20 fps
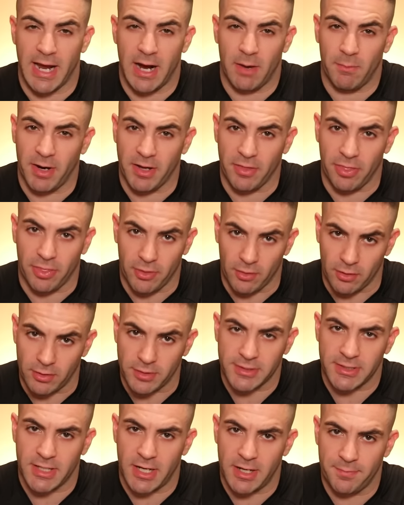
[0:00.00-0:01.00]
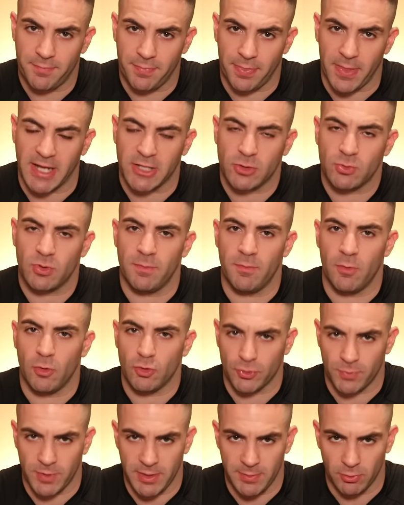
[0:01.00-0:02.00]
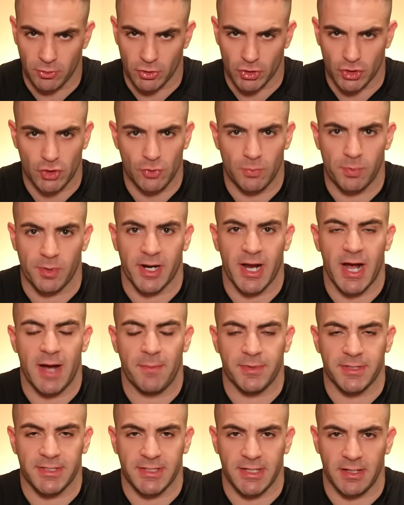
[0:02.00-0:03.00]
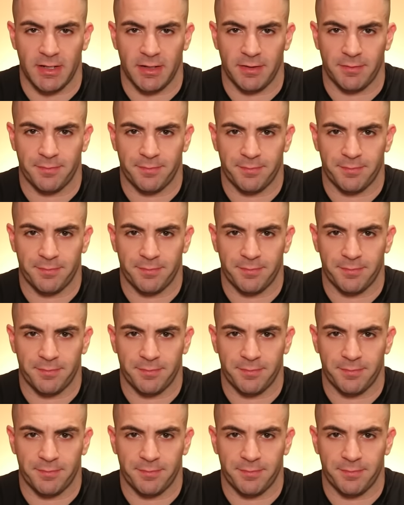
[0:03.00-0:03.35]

Now, by Thursday, that's when most people are supercompensating.